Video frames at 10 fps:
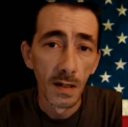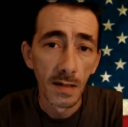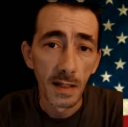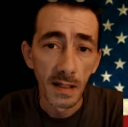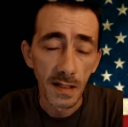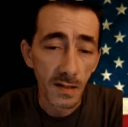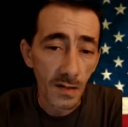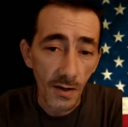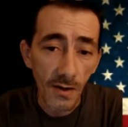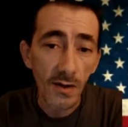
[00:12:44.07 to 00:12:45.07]
This is
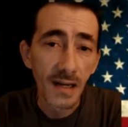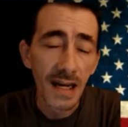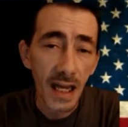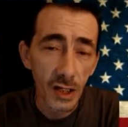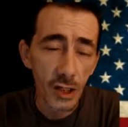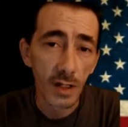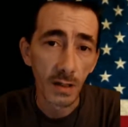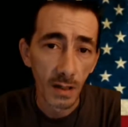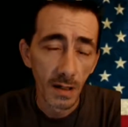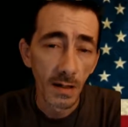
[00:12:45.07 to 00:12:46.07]
our nation,
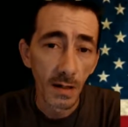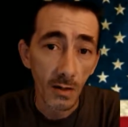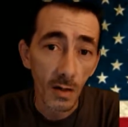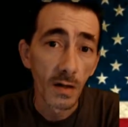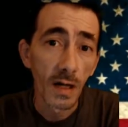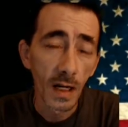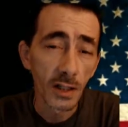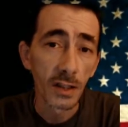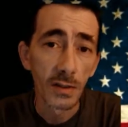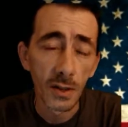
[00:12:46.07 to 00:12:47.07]
and our
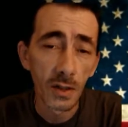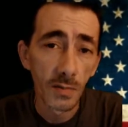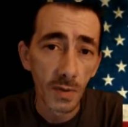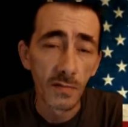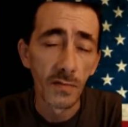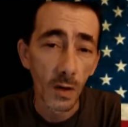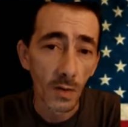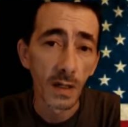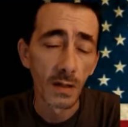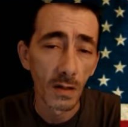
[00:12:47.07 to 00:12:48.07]
nation should be
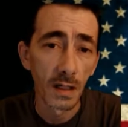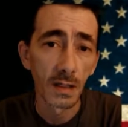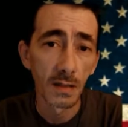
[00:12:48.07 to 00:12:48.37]
voting on it.